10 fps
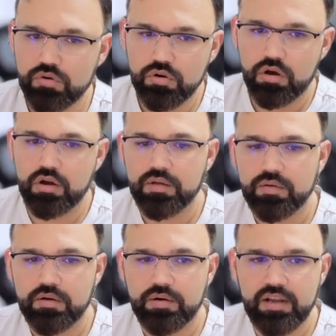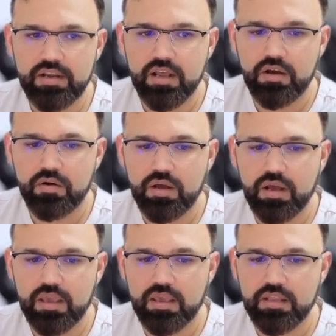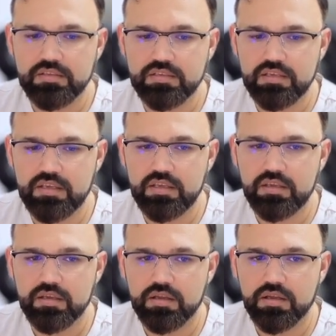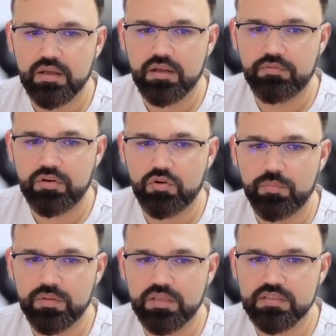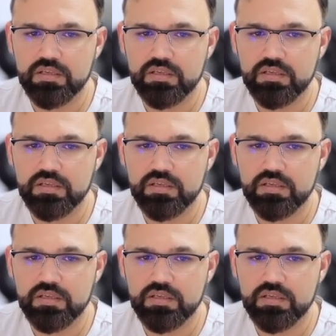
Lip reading: Claude right now, I can see if I open this